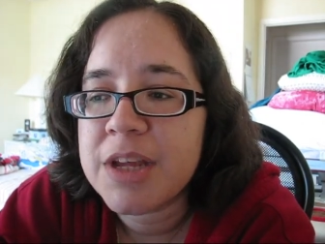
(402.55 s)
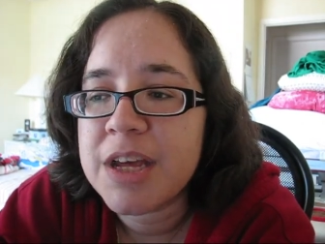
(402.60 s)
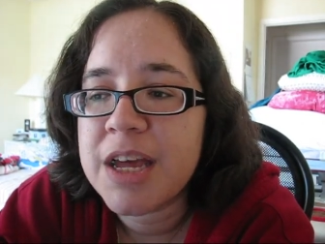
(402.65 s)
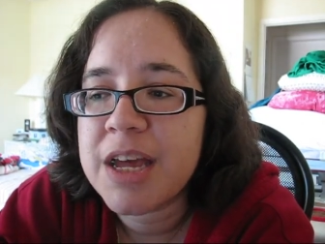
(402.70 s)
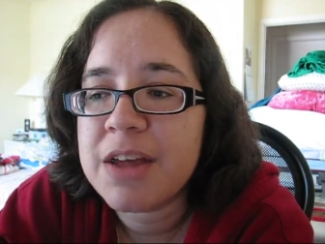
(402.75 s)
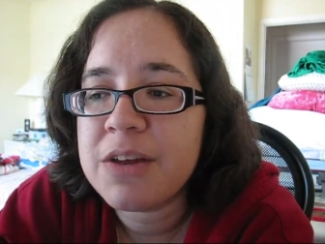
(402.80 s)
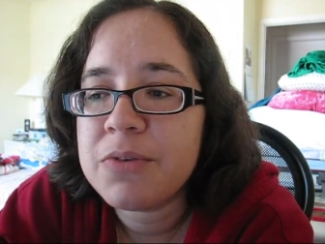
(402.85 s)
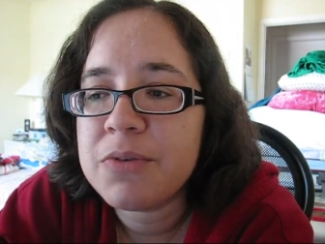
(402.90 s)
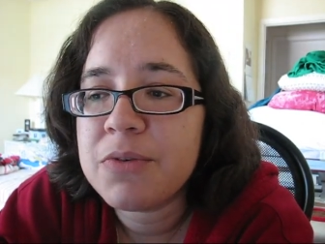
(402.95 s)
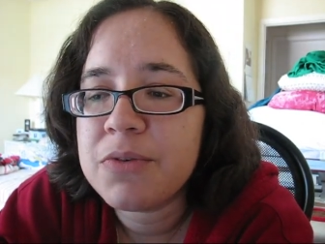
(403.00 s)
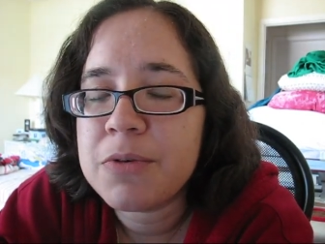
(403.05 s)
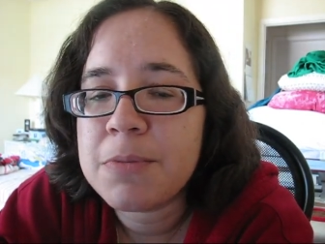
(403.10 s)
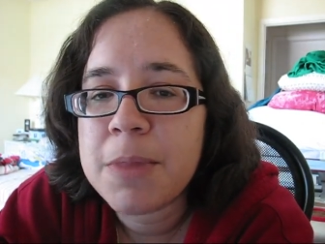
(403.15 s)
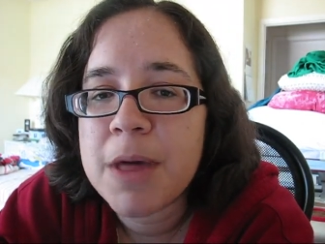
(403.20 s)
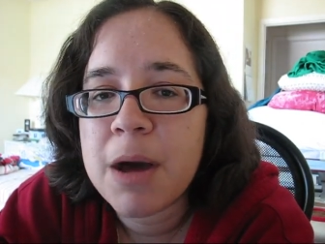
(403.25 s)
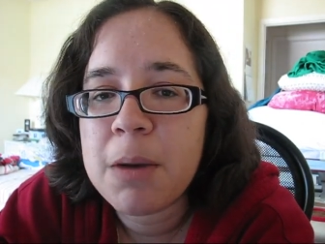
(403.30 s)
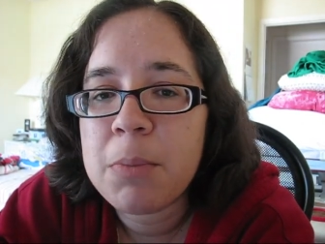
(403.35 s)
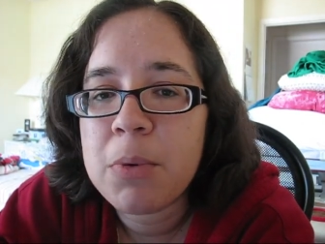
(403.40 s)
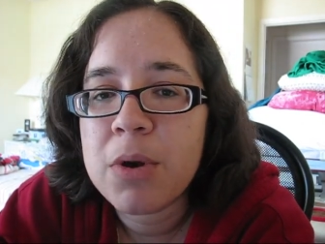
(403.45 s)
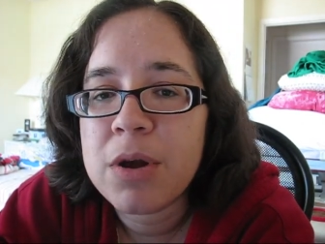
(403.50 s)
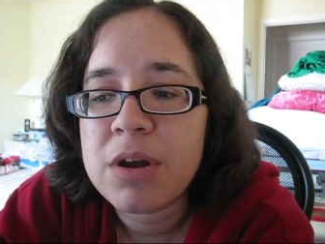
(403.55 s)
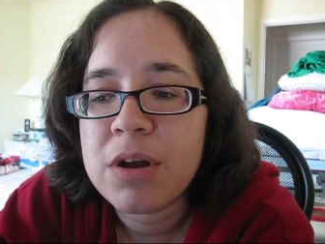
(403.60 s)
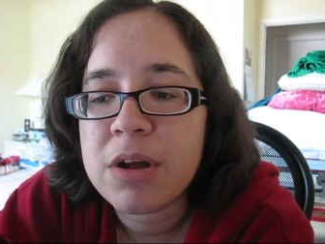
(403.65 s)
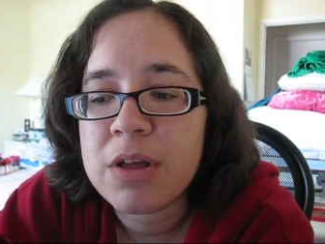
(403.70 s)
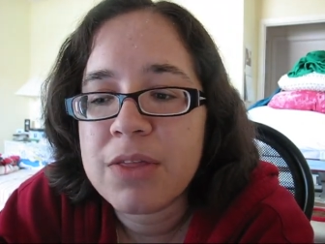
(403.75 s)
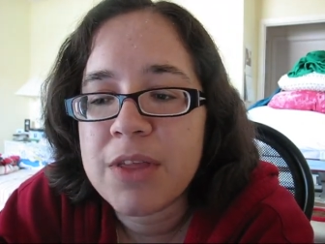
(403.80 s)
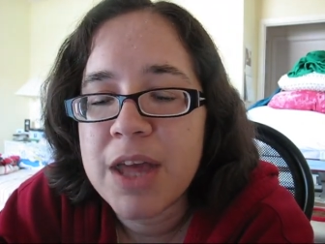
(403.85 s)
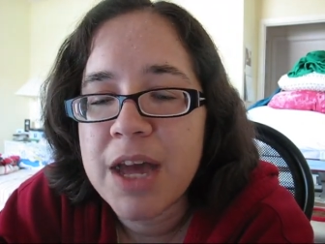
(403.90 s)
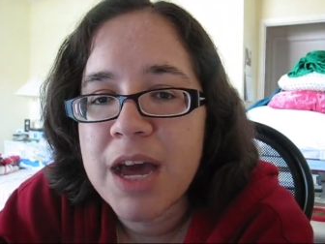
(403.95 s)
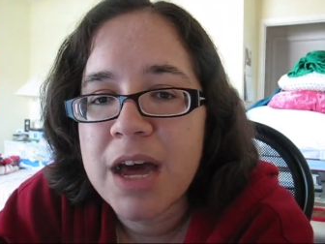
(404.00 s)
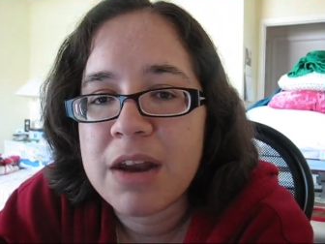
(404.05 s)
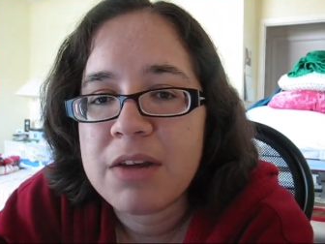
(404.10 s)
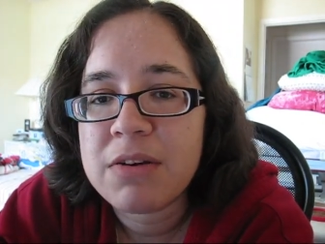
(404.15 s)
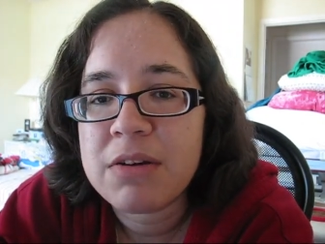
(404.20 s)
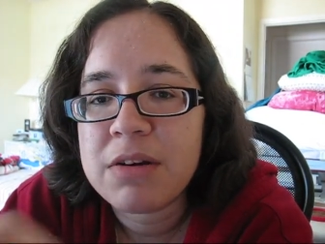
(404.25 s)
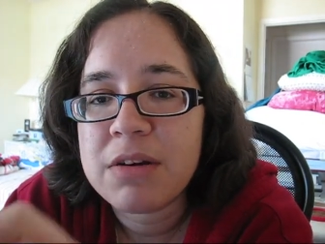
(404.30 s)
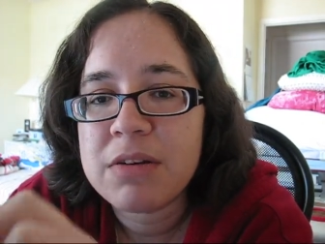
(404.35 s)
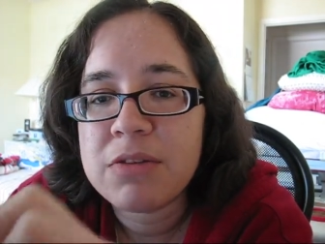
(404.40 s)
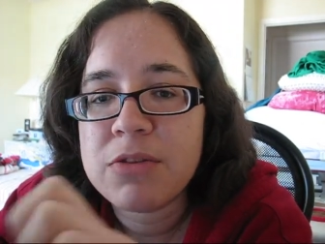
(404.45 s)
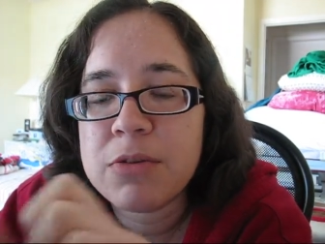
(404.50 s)
And from that point on, they had
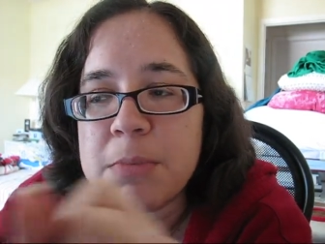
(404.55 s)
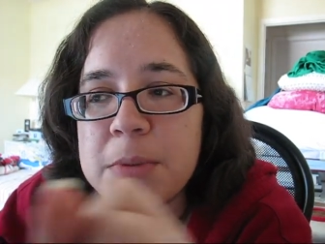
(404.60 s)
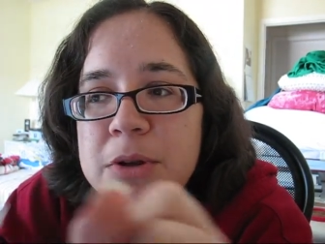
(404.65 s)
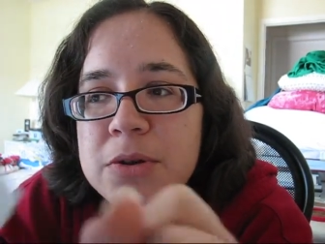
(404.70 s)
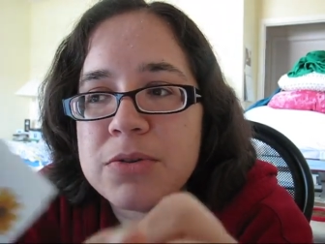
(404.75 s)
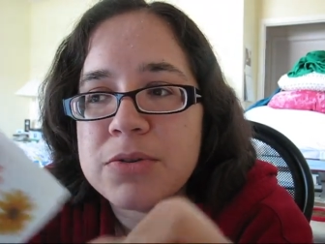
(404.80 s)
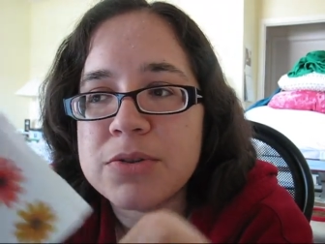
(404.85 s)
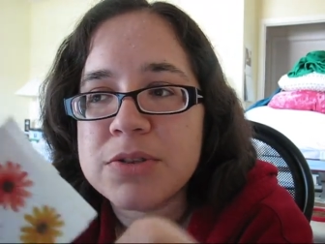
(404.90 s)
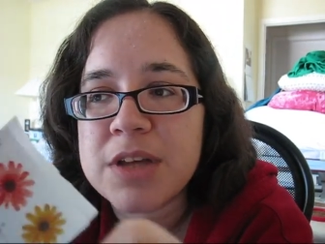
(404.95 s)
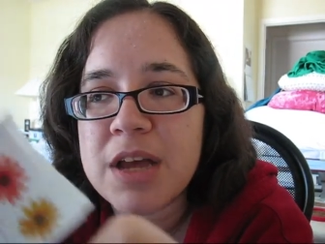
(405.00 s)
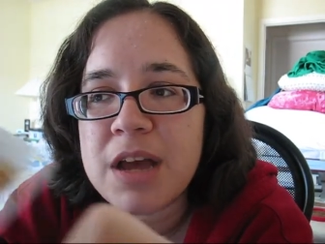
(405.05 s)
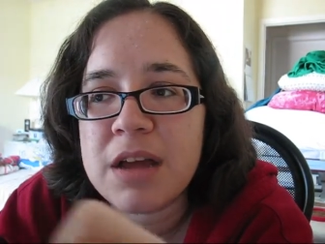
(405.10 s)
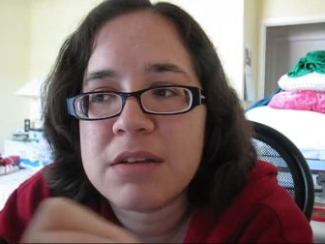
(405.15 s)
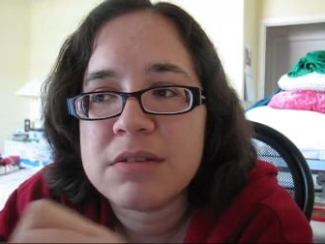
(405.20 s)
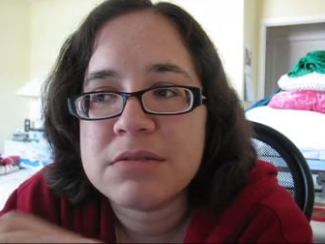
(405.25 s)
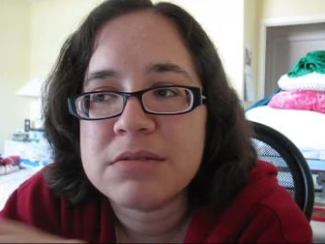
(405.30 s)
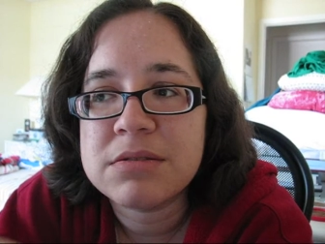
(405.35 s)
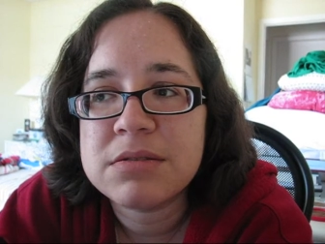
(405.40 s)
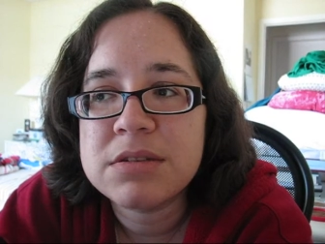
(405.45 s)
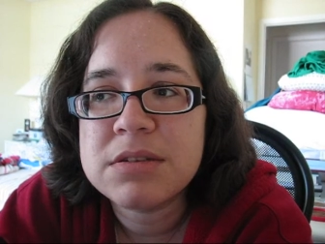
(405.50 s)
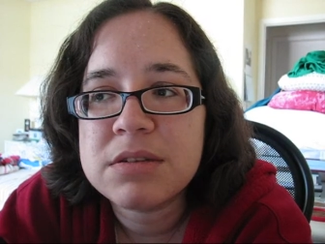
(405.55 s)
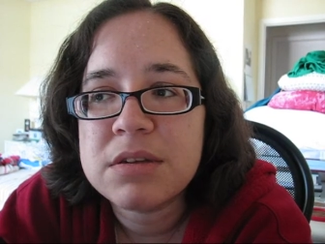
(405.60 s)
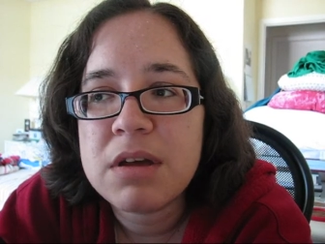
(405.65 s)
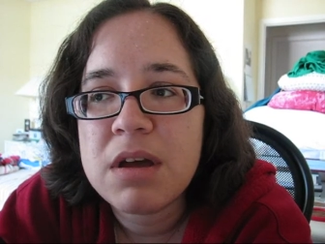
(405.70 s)
a, the Beatles and